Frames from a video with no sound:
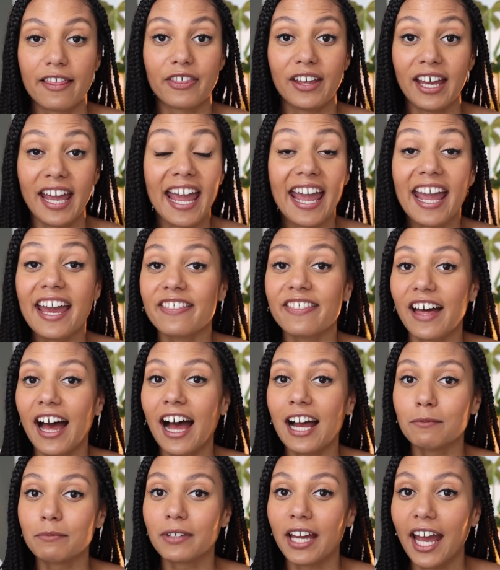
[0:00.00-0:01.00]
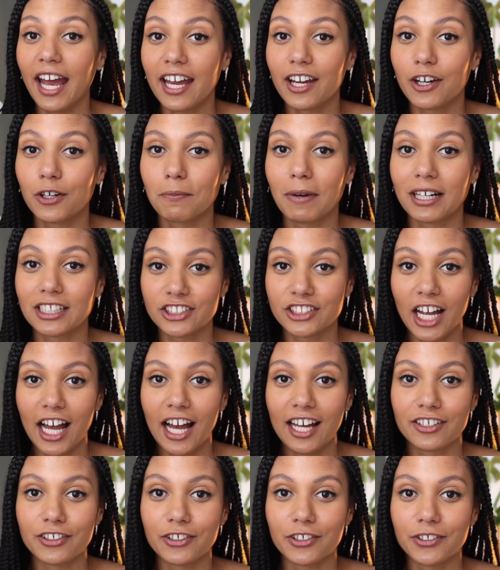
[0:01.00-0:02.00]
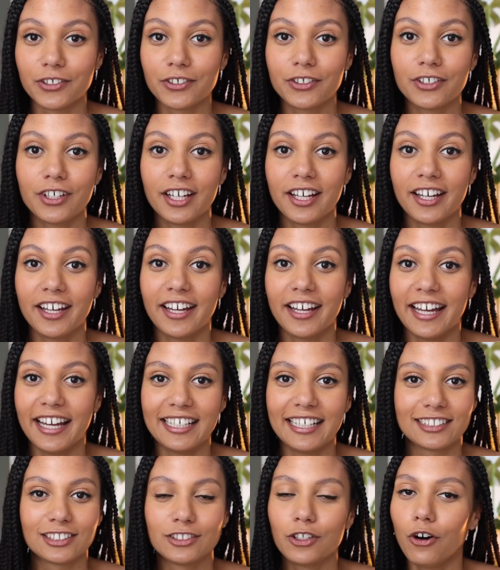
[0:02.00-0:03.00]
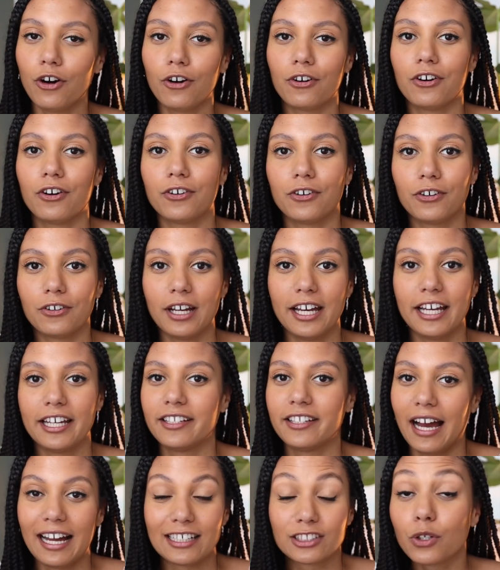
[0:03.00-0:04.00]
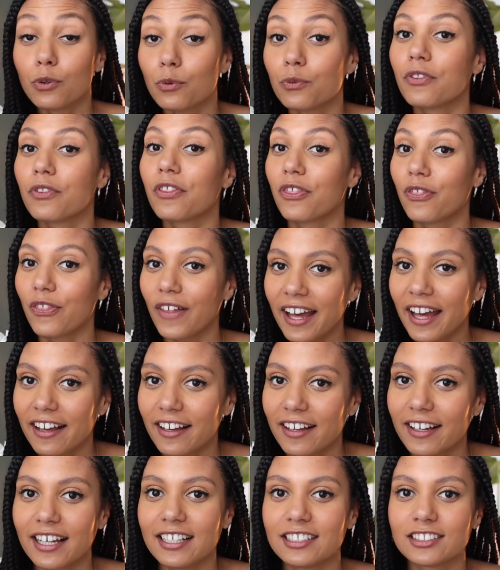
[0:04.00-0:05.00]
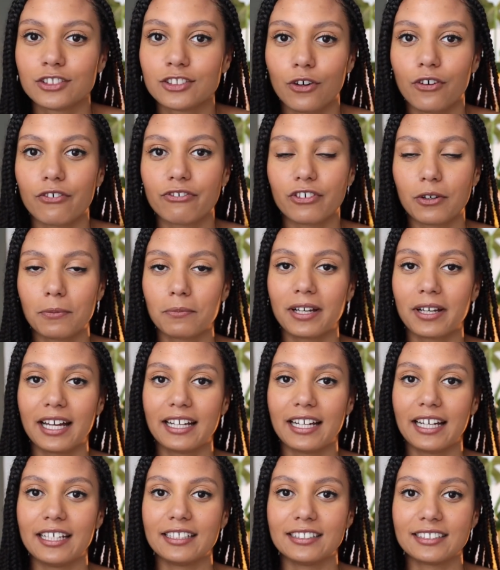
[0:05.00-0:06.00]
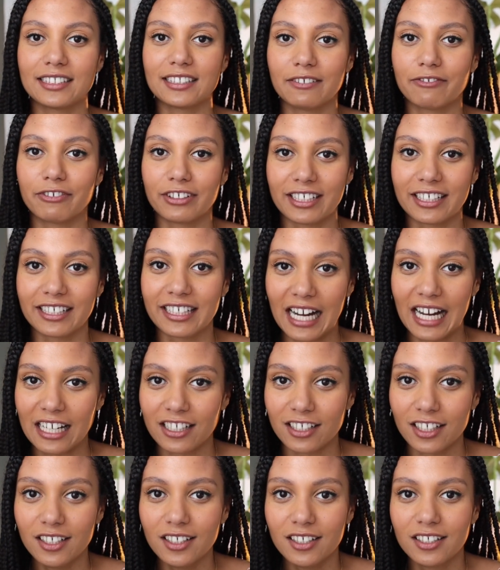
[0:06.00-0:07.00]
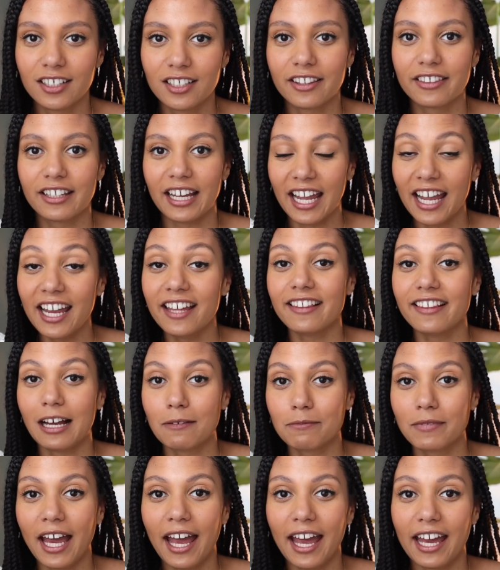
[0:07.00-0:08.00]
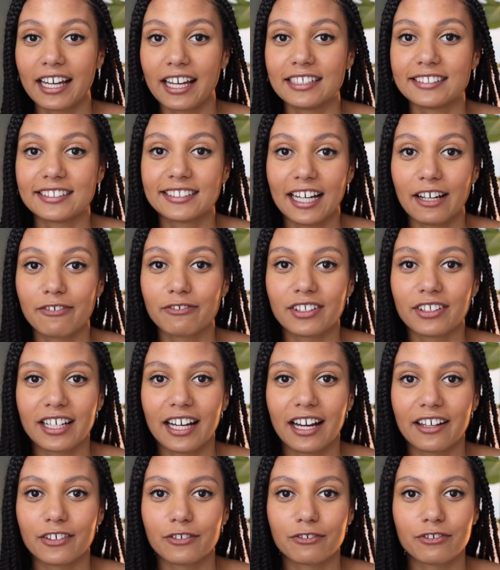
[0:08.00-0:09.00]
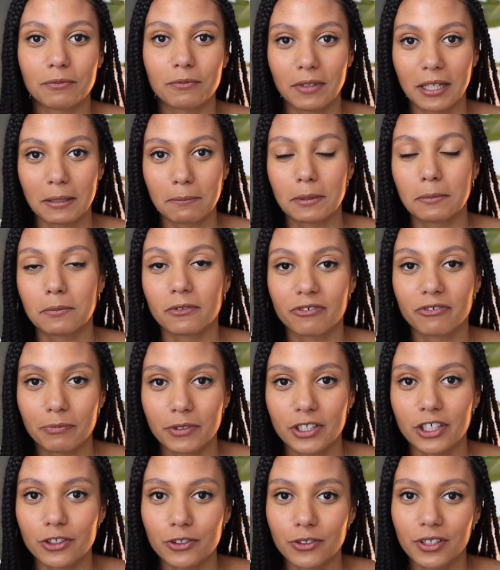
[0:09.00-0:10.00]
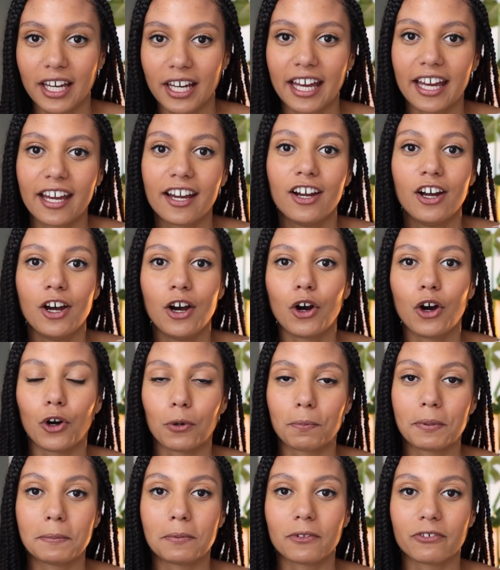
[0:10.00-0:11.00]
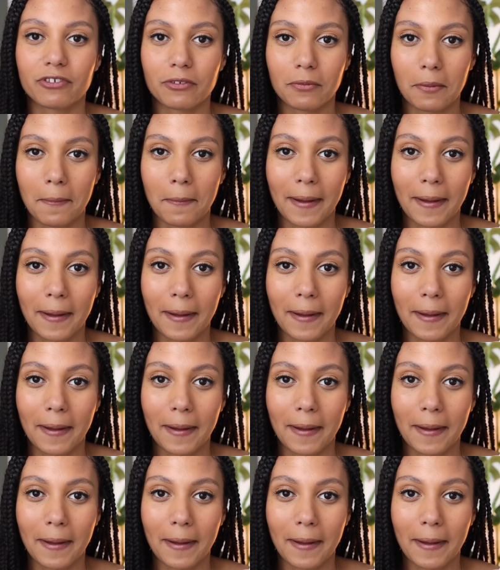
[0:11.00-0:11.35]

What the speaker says: the hate that I'm getting on my channel is not, and I don't think is not from Ghanaians living in Ghana. The hate that I'm getting is definitely either from like people from the UK or people from